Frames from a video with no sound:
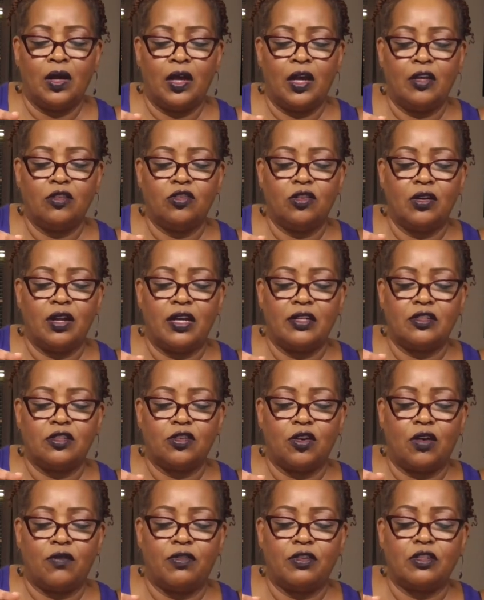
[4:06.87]
internet
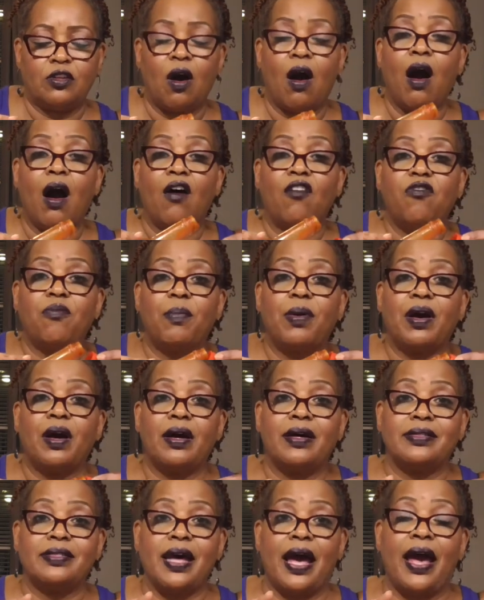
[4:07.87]
service off
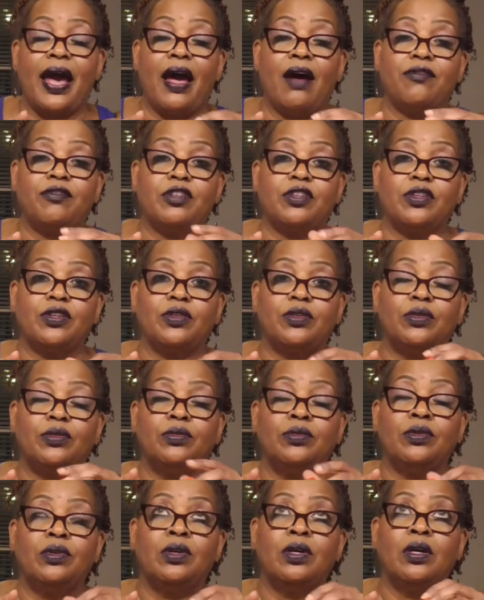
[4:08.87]
because I have
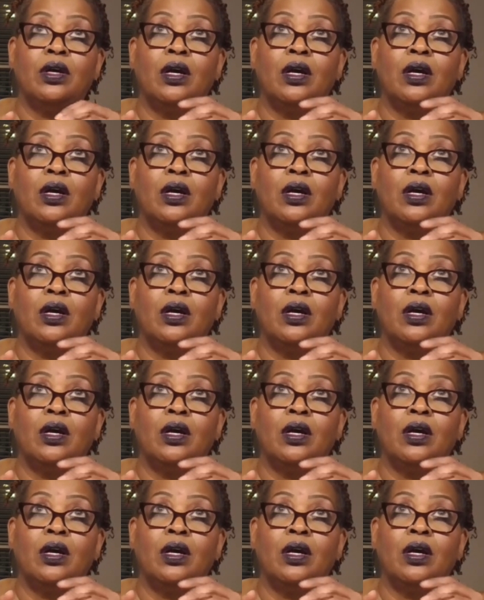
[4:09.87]
to,